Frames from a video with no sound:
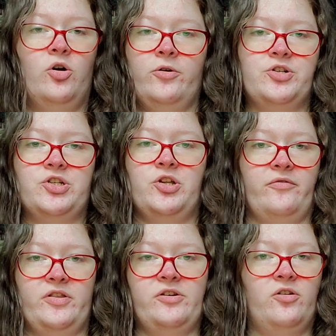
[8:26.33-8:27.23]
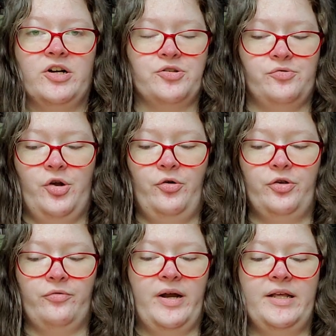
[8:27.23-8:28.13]
largest of the lesser-known
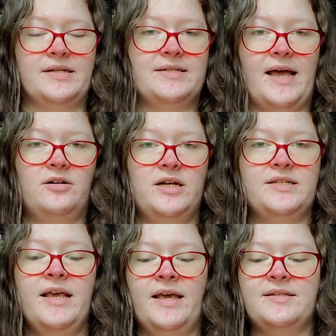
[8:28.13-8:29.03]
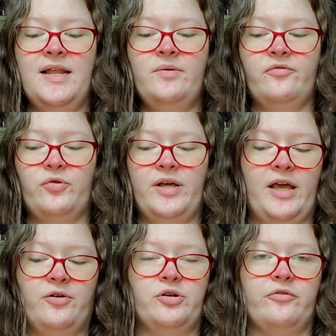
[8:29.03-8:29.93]
Uranian satellites, it's named for a
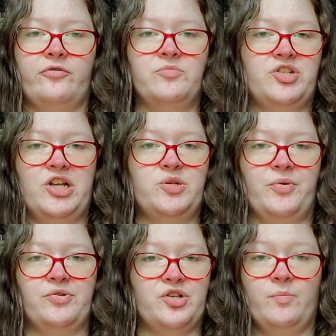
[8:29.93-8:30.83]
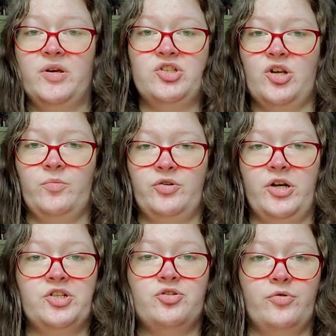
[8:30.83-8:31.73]
character from Shakespeare's A Midsummer Night's